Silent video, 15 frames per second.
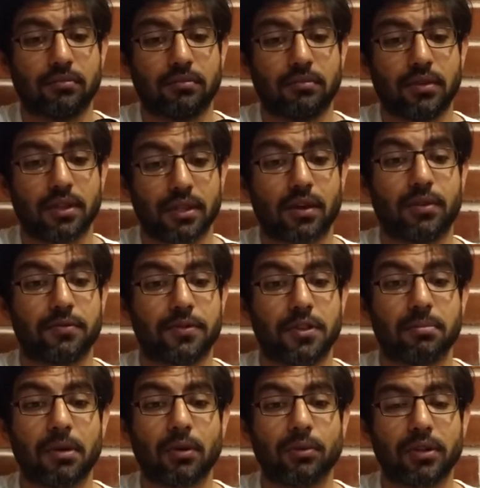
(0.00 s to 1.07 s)
That's how I've chin
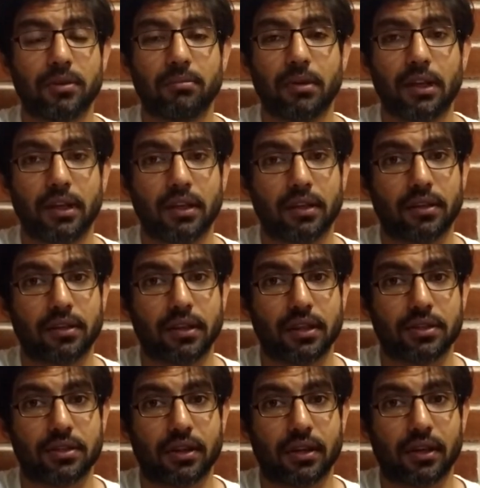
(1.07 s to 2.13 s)
mounted my
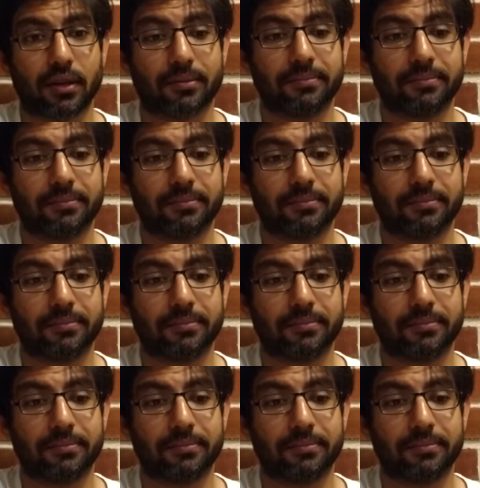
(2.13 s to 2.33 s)
sjcam.